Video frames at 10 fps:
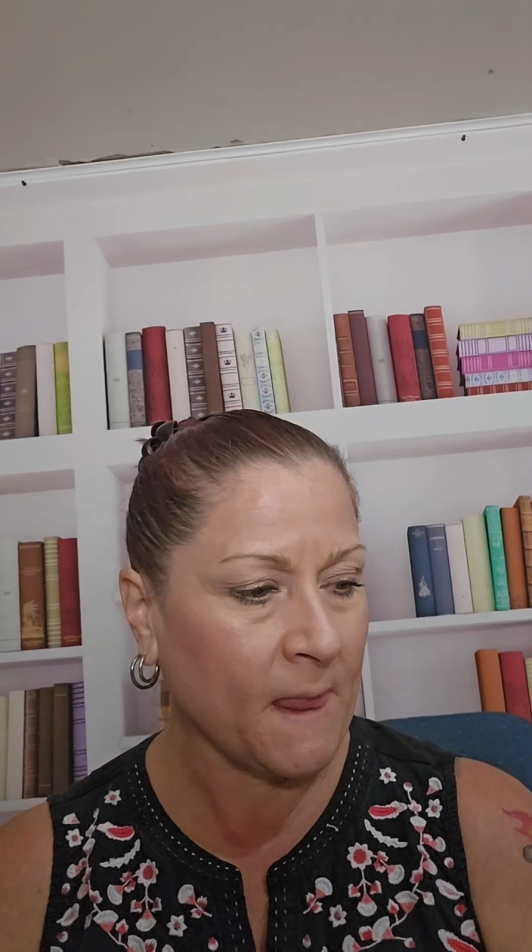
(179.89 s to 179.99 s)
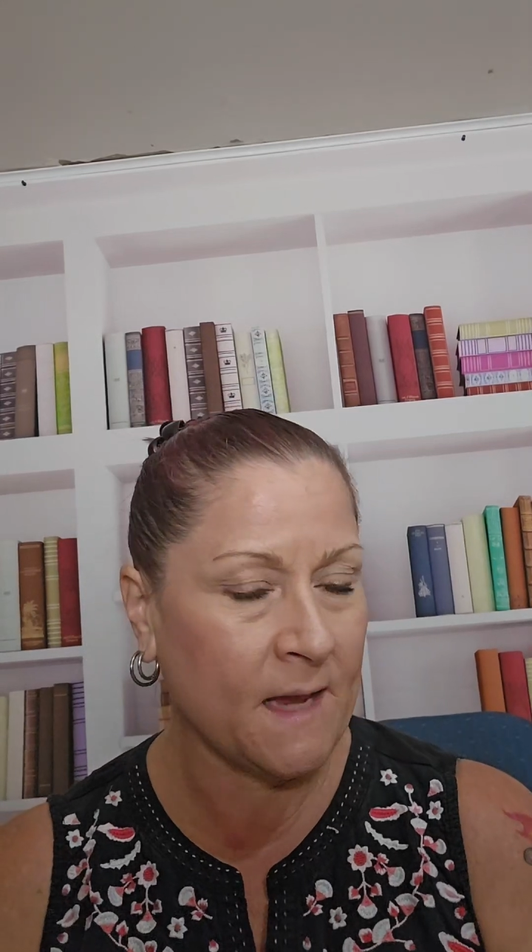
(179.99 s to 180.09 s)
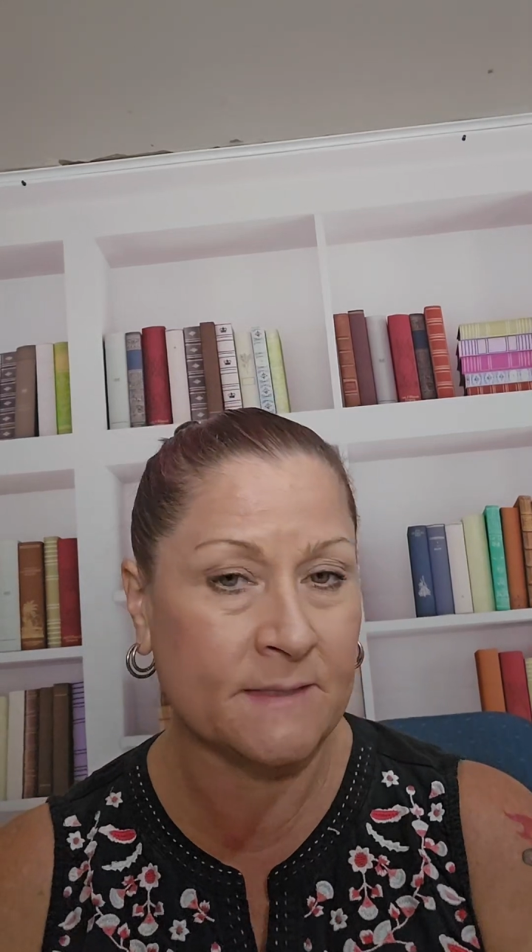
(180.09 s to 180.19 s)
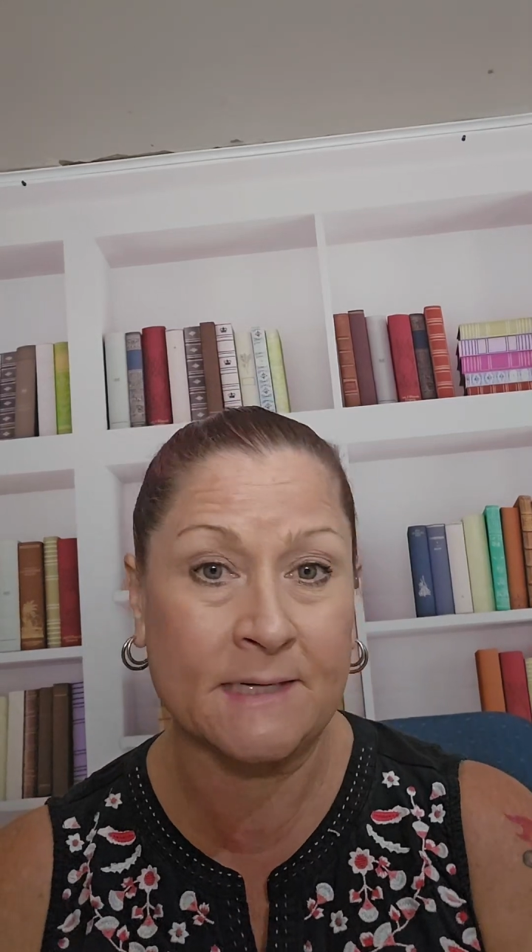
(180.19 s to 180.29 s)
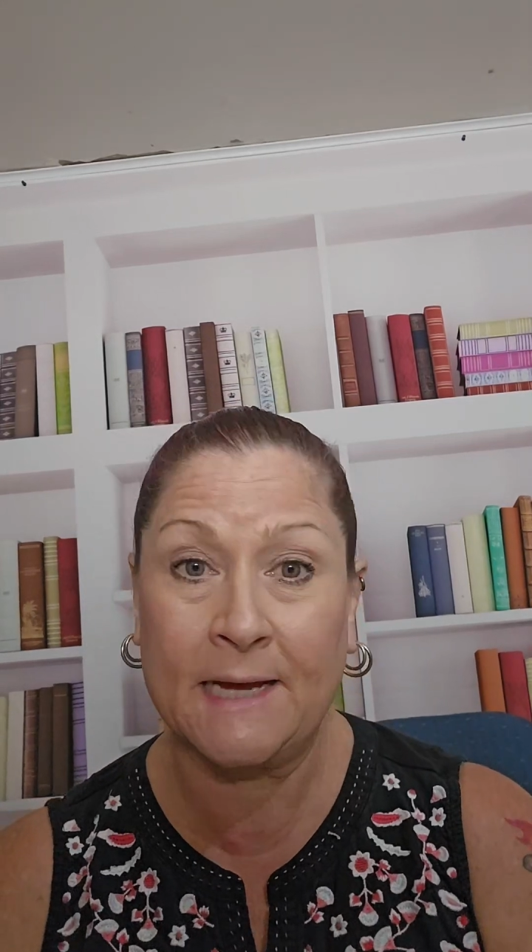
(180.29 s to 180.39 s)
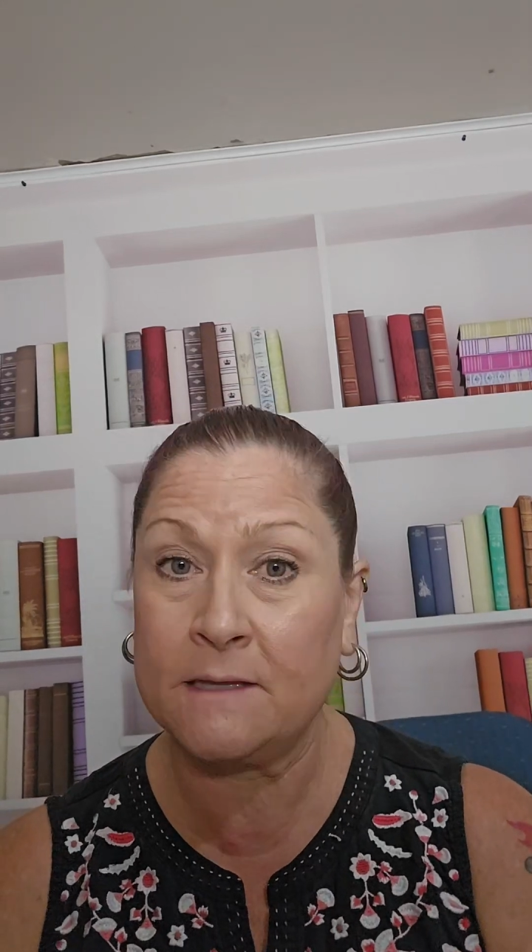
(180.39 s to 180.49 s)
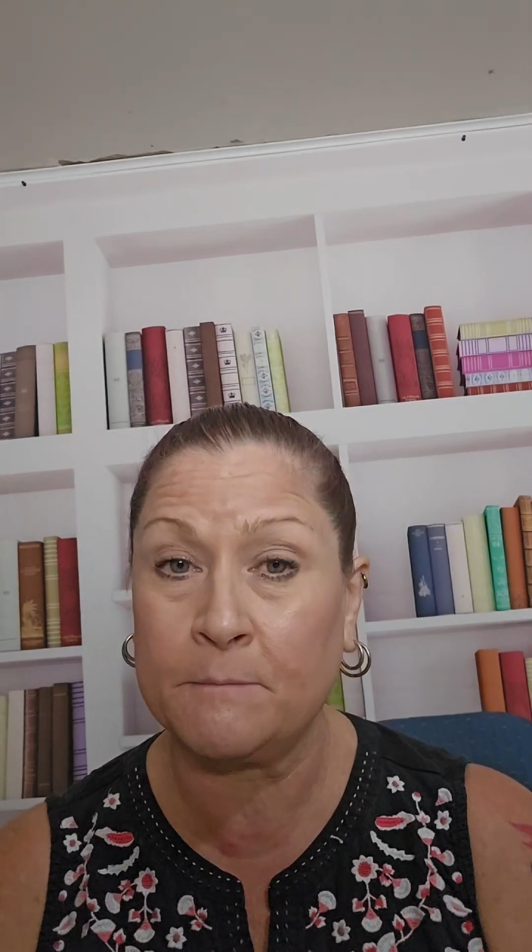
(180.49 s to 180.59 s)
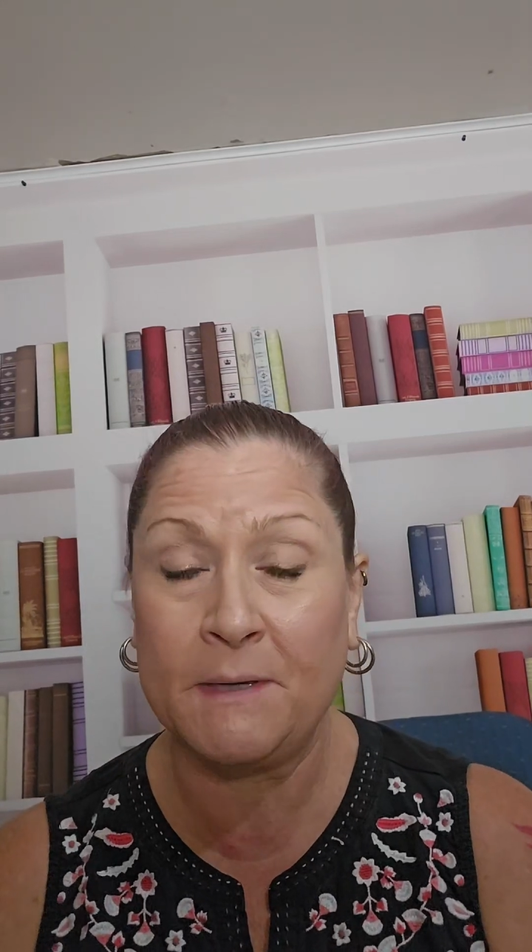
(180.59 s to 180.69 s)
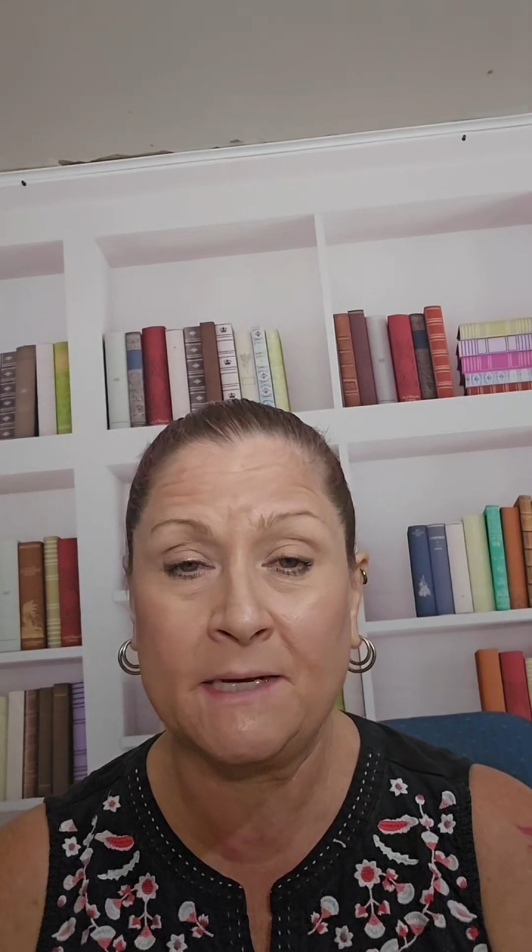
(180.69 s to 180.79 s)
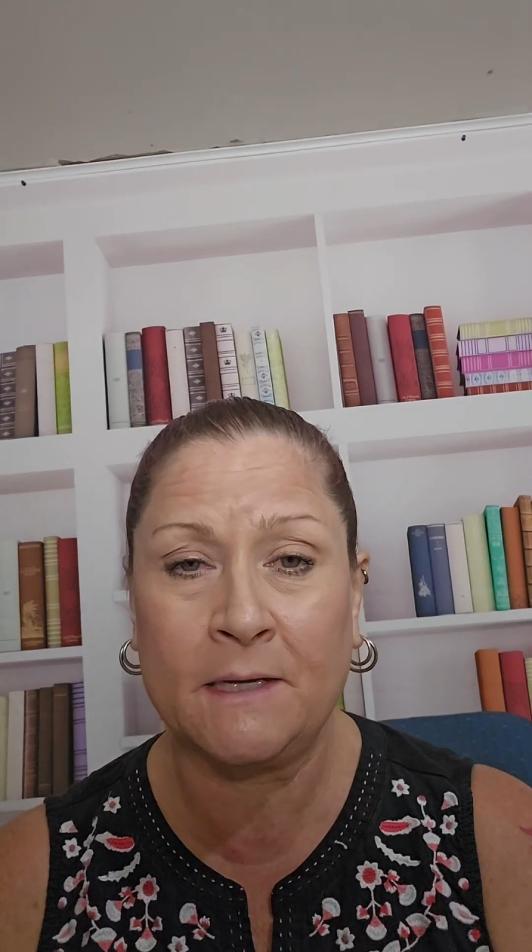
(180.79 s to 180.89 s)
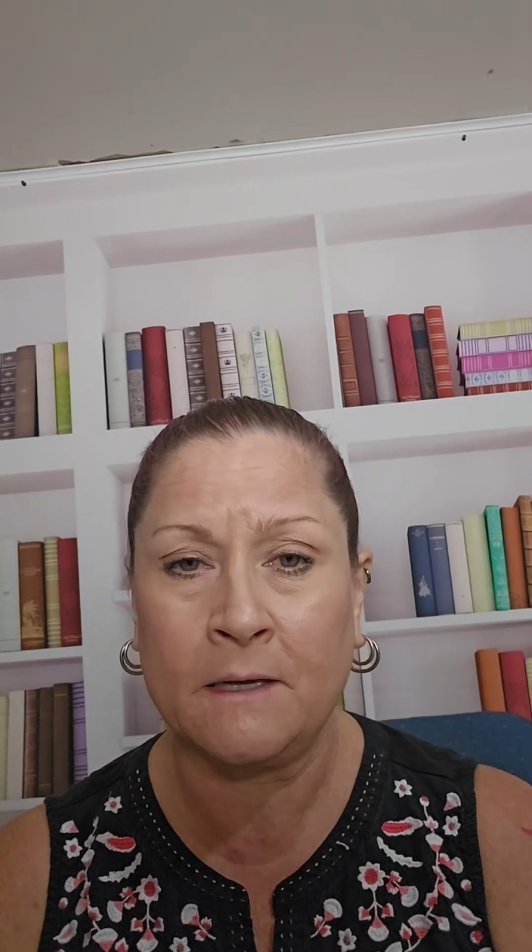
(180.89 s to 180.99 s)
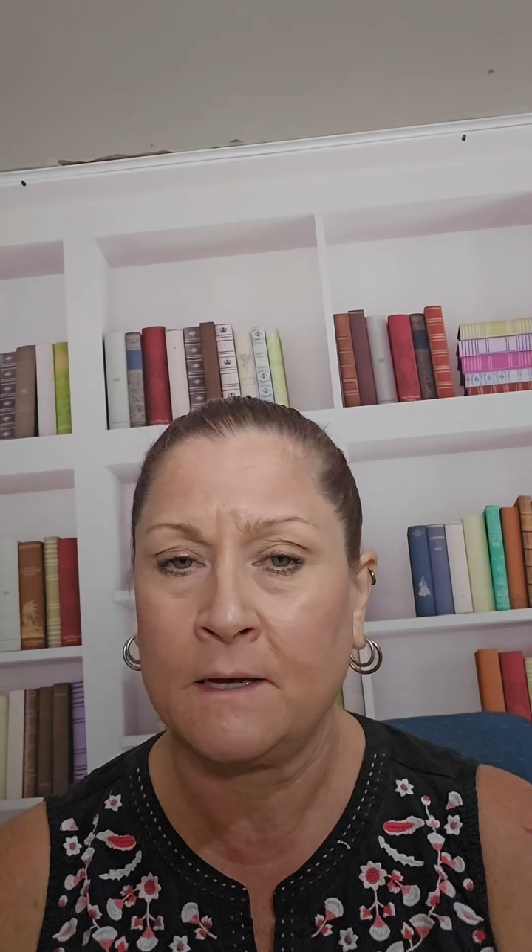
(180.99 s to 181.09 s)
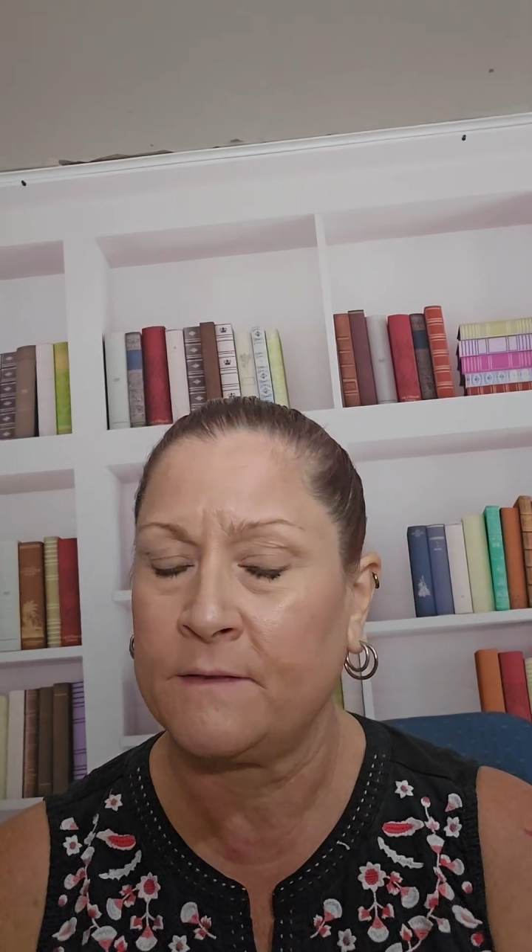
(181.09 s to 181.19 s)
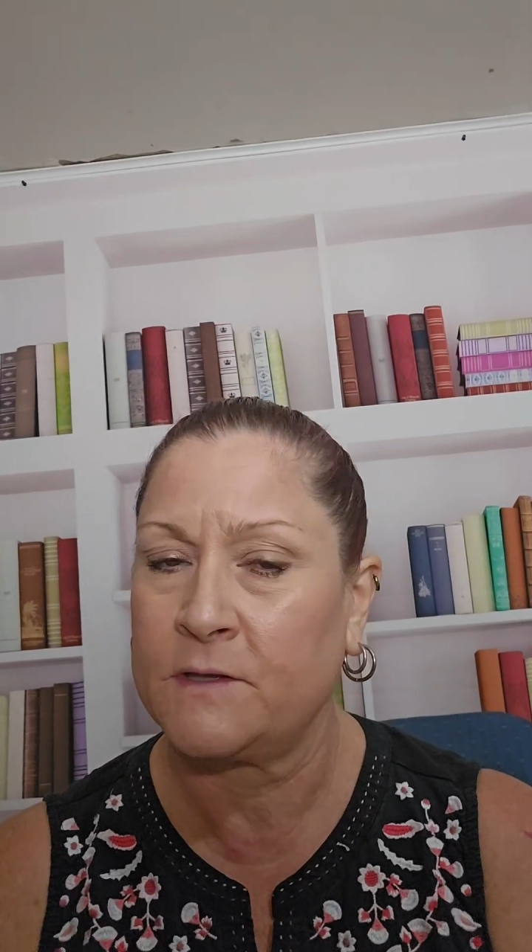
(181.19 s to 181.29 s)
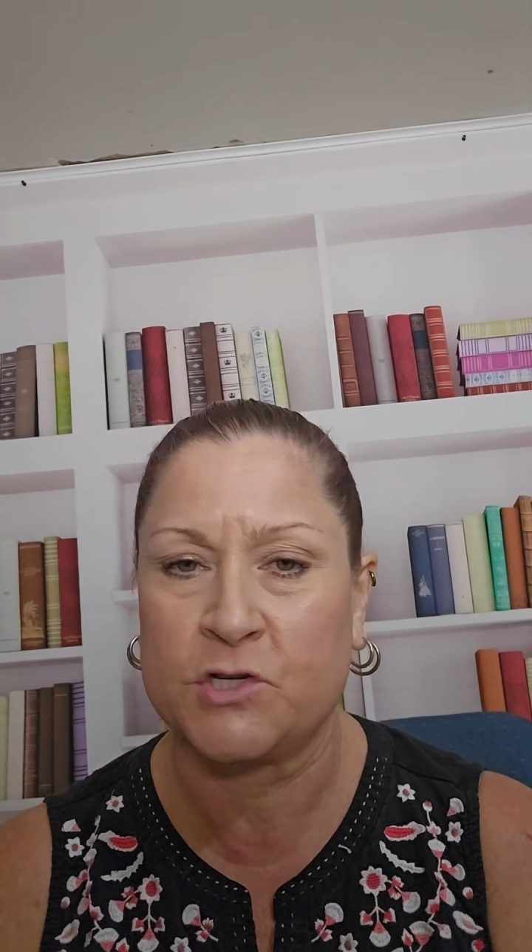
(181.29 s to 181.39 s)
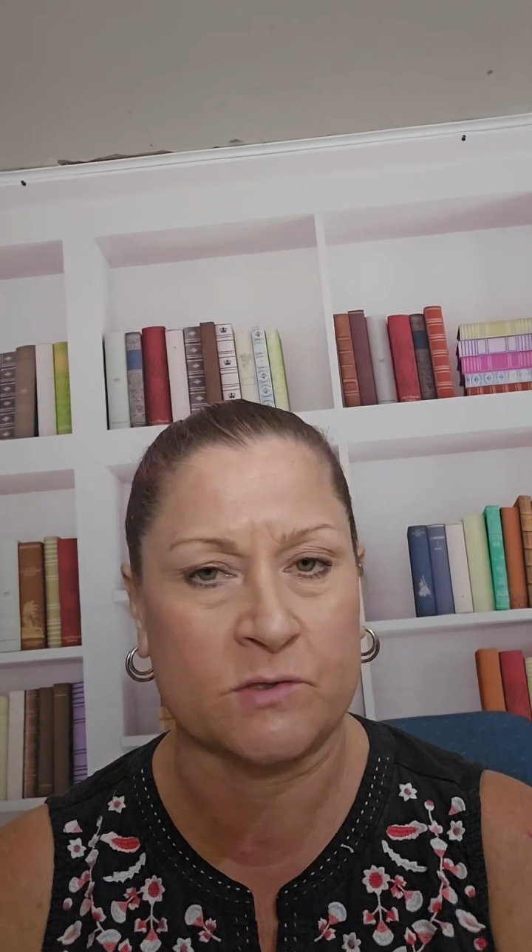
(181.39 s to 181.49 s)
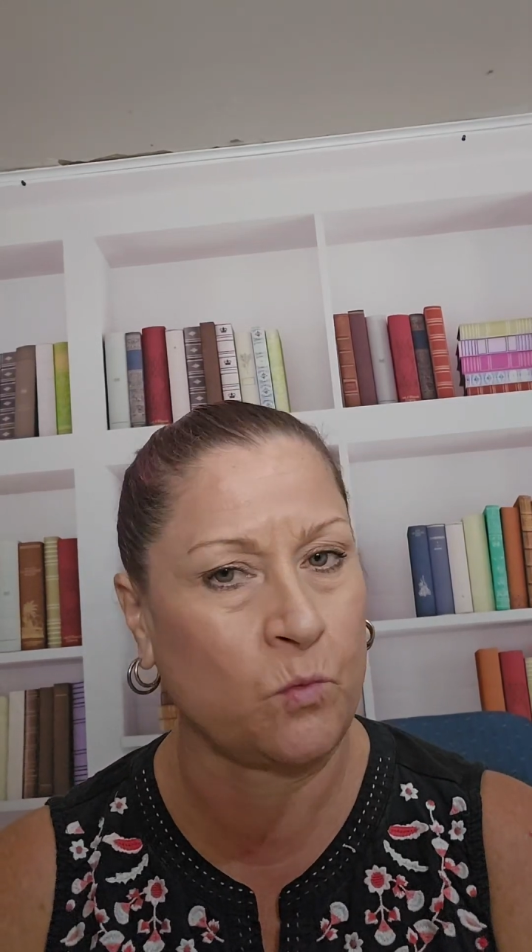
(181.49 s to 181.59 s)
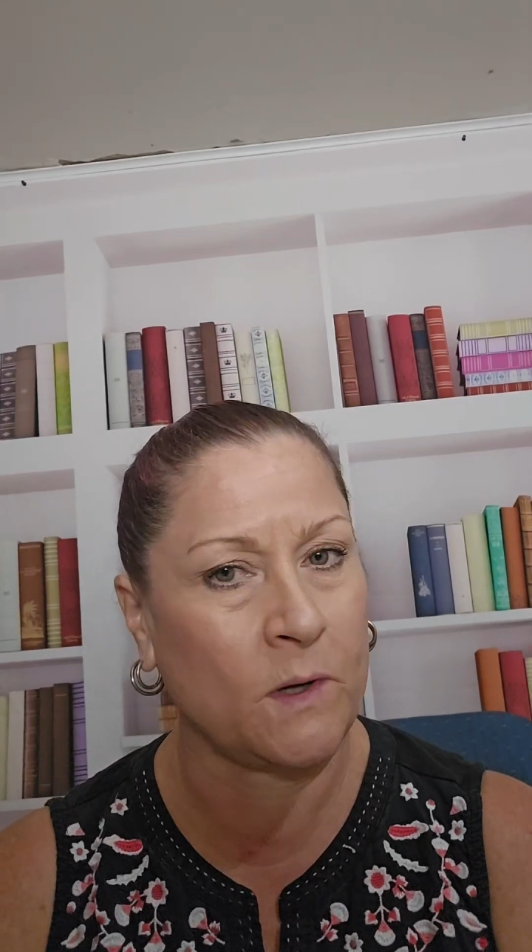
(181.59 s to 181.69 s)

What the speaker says: And today in the meeting, just